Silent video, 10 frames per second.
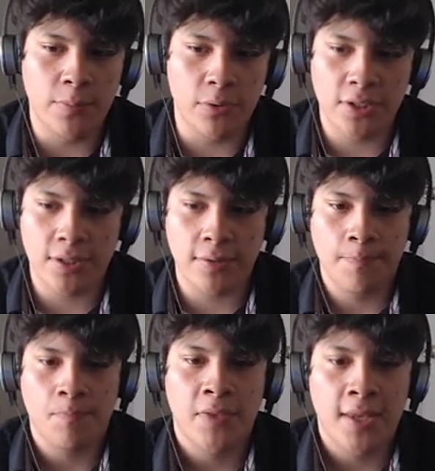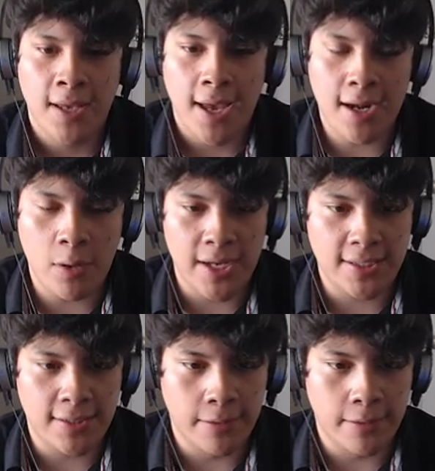Boost. Anyways.